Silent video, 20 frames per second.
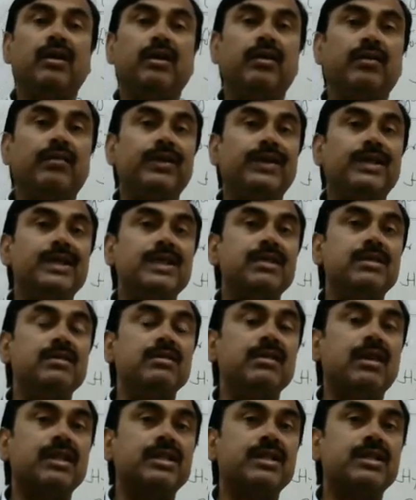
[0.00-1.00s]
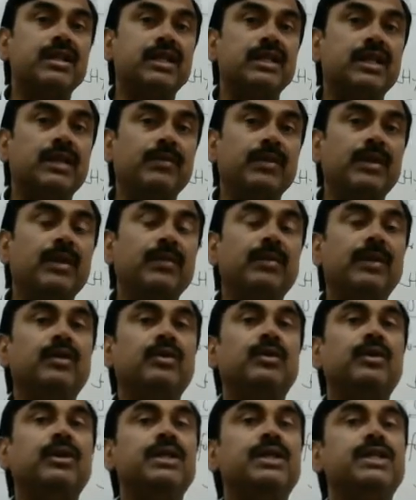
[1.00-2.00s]
which is not susceptible
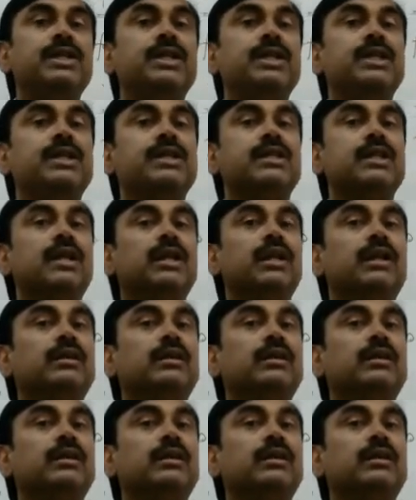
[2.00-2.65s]
to disease,